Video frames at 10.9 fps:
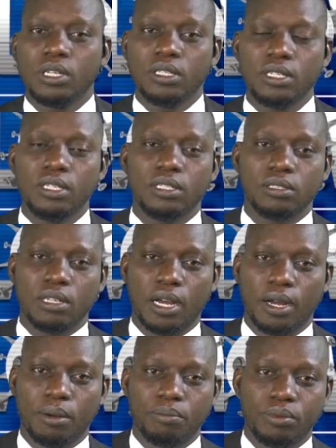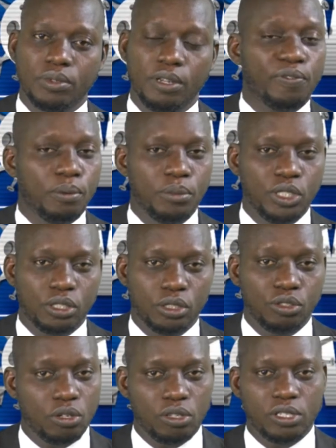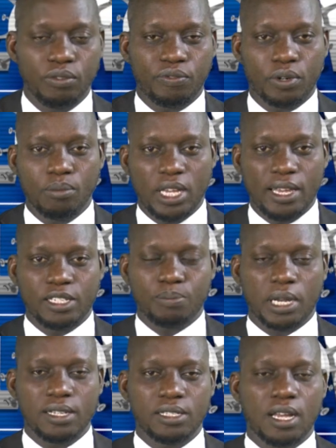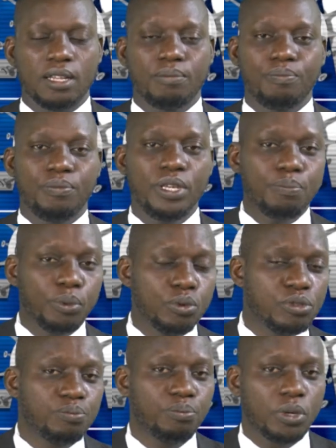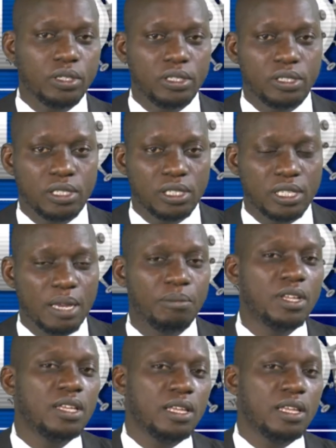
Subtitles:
the information gotten from experts, that people's body system